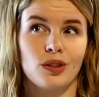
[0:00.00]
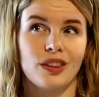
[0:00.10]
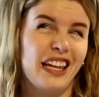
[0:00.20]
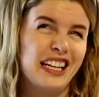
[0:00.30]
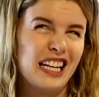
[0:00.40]

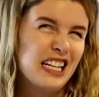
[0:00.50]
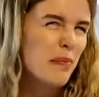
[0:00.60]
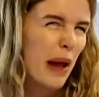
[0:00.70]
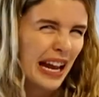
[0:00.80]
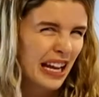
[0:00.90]
they need to
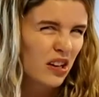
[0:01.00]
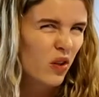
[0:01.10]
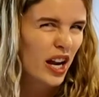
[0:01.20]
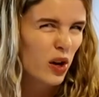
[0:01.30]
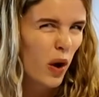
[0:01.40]
pay it
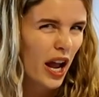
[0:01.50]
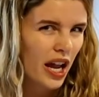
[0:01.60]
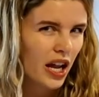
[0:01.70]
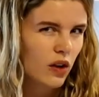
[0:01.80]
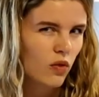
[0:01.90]
right
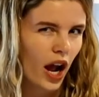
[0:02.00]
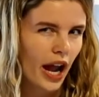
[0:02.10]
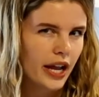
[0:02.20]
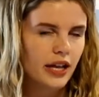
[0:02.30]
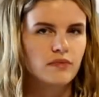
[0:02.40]
away,
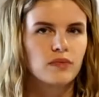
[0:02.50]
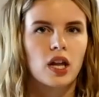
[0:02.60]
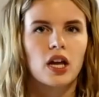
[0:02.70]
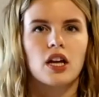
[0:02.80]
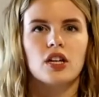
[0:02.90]
right?
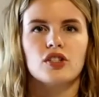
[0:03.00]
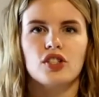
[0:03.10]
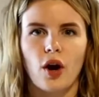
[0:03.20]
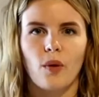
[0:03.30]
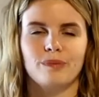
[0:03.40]

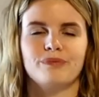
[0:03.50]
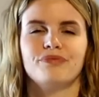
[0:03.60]
So